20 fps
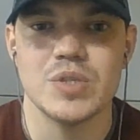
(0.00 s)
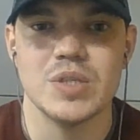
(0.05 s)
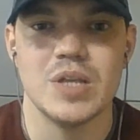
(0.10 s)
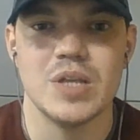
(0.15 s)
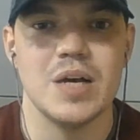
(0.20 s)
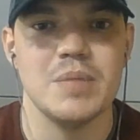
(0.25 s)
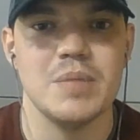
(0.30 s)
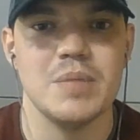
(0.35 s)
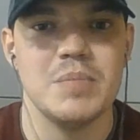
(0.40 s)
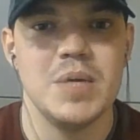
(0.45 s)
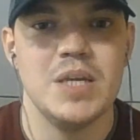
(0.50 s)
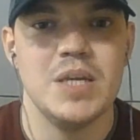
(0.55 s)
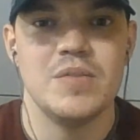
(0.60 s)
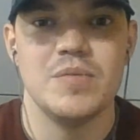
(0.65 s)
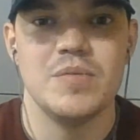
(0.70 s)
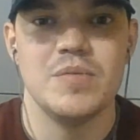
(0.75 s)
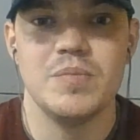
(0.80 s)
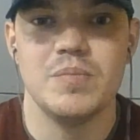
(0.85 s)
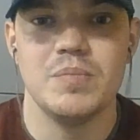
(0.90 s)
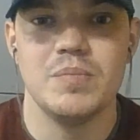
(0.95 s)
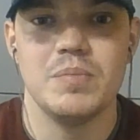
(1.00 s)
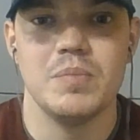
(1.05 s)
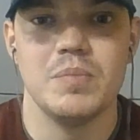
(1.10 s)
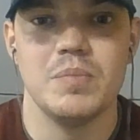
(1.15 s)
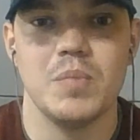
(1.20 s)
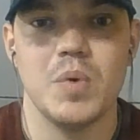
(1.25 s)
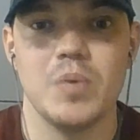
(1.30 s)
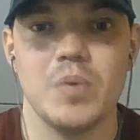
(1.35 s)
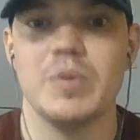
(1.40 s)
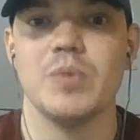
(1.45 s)
What
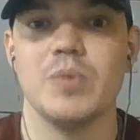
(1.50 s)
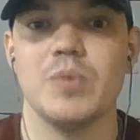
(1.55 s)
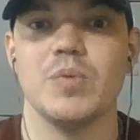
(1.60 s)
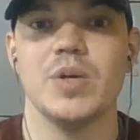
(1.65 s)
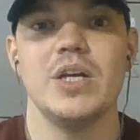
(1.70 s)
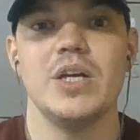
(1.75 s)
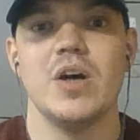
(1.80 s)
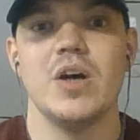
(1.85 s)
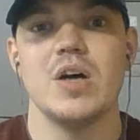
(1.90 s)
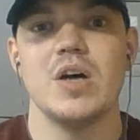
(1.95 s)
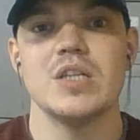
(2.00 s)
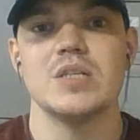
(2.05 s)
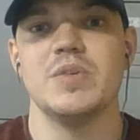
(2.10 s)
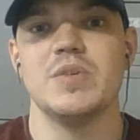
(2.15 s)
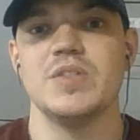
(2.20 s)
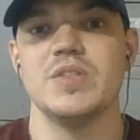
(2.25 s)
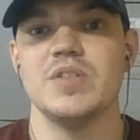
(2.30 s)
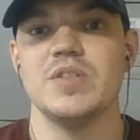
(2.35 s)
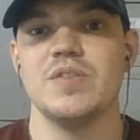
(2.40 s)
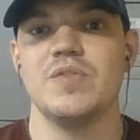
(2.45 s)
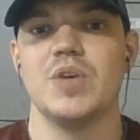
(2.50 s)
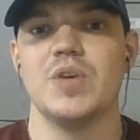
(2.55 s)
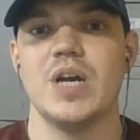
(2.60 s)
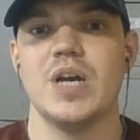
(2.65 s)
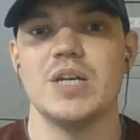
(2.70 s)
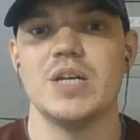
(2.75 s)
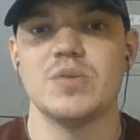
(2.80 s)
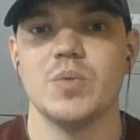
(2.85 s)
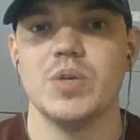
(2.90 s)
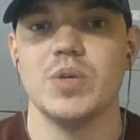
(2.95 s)
would be really awesome is if you
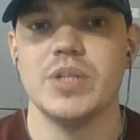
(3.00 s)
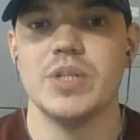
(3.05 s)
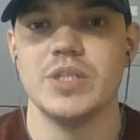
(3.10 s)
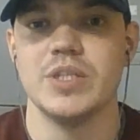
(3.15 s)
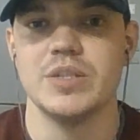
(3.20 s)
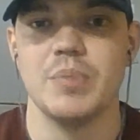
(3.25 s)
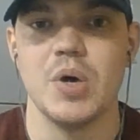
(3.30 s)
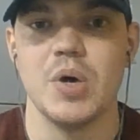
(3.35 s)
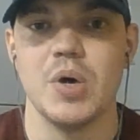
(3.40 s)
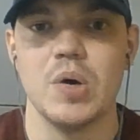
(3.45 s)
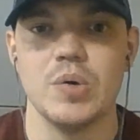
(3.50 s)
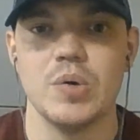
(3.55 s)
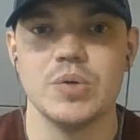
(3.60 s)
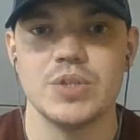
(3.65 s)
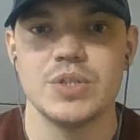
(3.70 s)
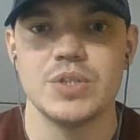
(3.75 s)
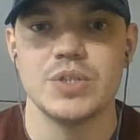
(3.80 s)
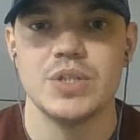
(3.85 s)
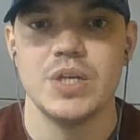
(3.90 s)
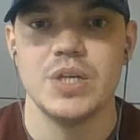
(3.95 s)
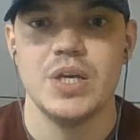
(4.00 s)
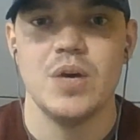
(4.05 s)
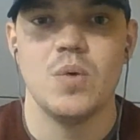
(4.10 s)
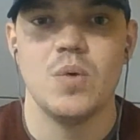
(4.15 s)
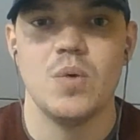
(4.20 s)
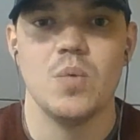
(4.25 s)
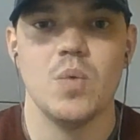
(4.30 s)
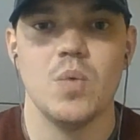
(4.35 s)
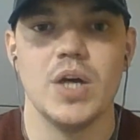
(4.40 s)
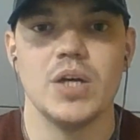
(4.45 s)
guys are willing to post
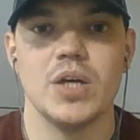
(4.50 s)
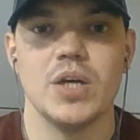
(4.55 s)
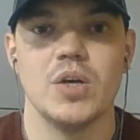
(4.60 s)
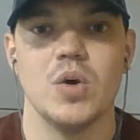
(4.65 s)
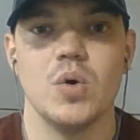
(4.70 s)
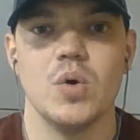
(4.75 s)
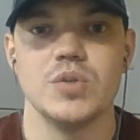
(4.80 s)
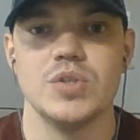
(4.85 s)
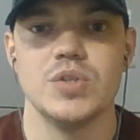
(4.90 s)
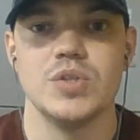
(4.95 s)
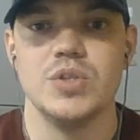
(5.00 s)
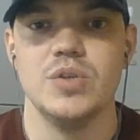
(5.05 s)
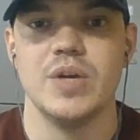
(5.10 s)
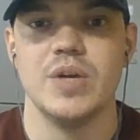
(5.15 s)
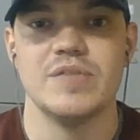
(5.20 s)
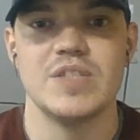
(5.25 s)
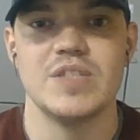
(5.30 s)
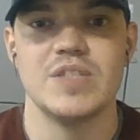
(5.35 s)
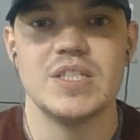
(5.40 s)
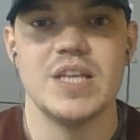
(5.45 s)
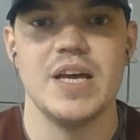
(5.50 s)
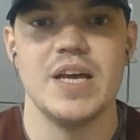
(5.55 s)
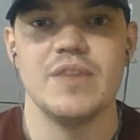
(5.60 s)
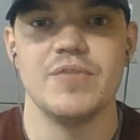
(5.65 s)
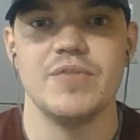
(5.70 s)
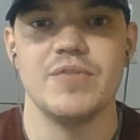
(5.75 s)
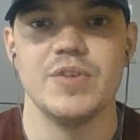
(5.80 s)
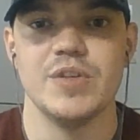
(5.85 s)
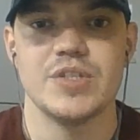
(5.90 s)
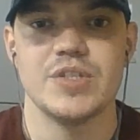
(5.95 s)
what goals you have set
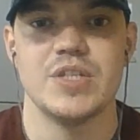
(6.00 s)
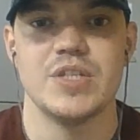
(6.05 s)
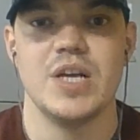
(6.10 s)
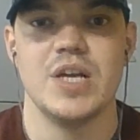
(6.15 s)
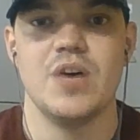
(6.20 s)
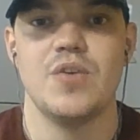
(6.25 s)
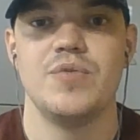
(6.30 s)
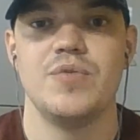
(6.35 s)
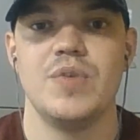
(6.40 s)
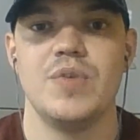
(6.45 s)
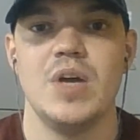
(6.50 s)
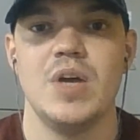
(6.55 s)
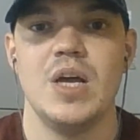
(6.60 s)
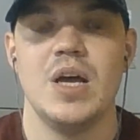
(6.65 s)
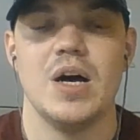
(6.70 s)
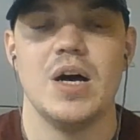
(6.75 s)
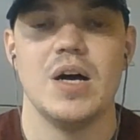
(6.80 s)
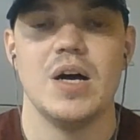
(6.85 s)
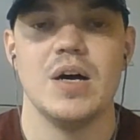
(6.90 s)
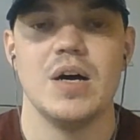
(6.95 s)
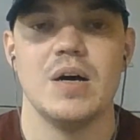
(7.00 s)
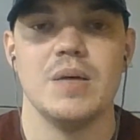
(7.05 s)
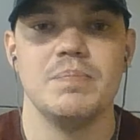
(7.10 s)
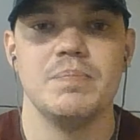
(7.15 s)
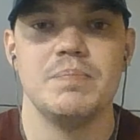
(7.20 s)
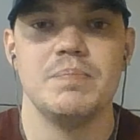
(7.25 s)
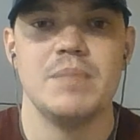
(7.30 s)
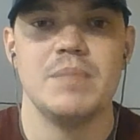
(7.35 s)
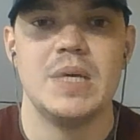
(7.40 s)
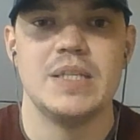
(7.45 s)
for yourself
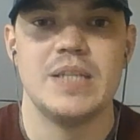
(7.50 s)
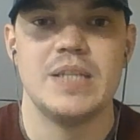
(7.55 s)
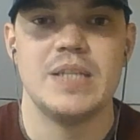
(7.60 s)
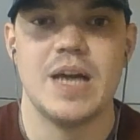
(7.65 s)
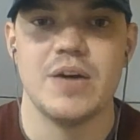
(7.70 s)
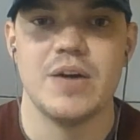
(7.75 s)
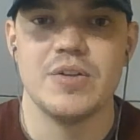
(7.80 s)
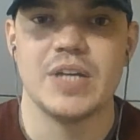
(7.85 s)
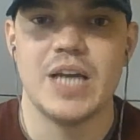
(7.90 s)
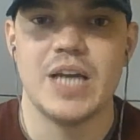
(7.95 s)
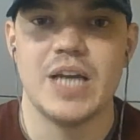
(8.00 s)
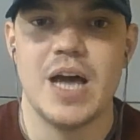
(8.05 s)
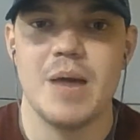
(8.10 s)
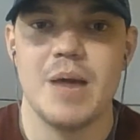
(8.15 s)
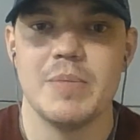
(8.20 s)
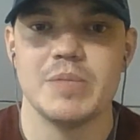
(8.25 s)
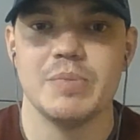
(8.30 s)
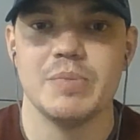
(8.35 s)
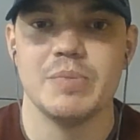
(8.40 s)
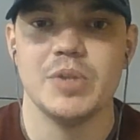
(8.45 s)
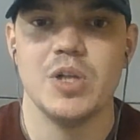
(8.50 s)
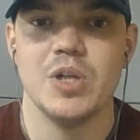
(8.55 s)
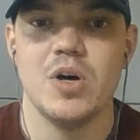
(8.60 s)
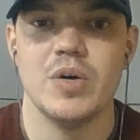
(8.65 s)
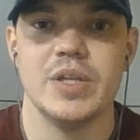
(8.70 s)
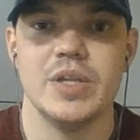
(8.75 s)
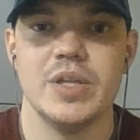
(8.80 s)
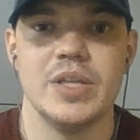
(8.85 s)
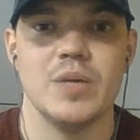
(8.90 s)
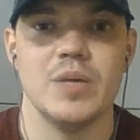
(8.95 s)
down in the comments
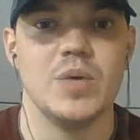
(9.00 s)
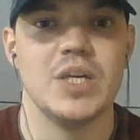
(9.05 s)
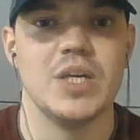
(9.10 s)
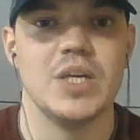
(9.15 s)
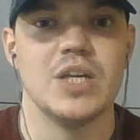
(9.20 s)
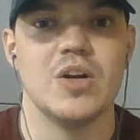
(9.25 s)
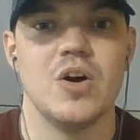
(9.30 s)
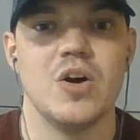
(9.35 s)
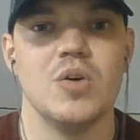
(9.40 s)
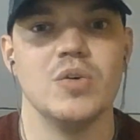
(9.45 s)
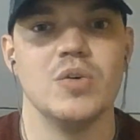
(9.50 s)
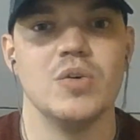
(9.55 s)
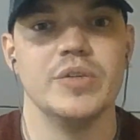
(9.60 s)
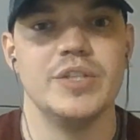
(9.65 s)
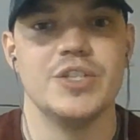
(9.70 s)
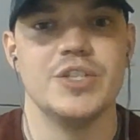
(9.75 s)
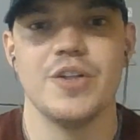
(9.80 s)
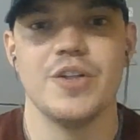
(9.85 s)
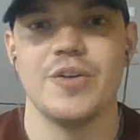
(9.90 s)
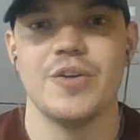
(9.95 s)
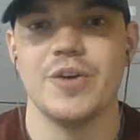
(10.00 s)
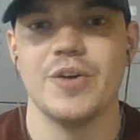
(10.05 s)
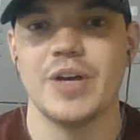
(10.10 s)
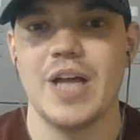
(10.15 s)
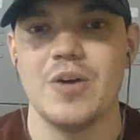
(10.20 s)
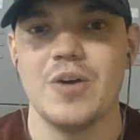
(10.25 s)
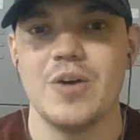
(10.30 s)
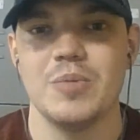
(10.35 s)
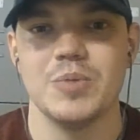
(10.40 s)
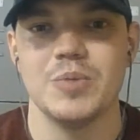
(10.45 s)
below, and then we can all hold each other
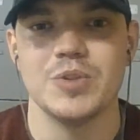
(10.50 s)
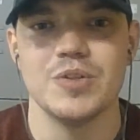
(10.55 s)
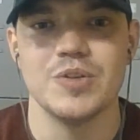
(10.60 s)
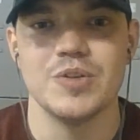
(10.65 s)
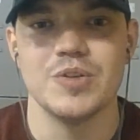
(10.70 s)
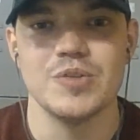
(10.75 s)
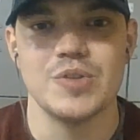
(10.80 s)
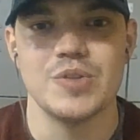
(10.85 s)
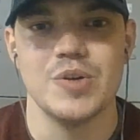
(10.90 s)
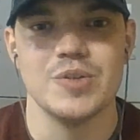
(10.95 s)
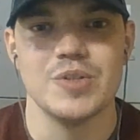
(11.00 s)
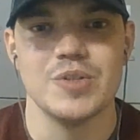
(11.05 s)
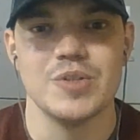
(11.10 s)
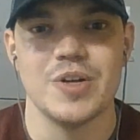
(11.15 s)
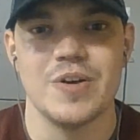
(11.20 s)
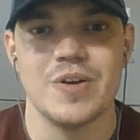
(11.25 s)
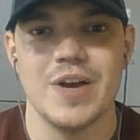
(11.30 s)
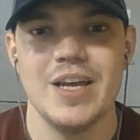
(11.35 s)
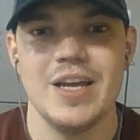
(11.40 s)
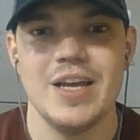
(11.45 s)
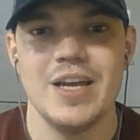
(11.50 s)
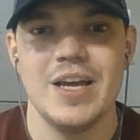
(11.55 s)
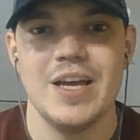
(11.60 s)
accountable to those goals. All right.